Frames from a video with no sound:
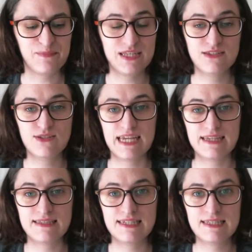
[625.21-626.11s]
it's a
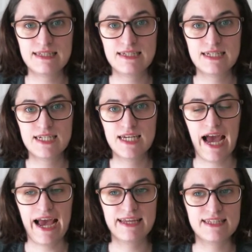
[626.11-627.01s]
test knit
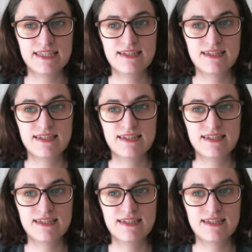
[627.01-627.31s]
I did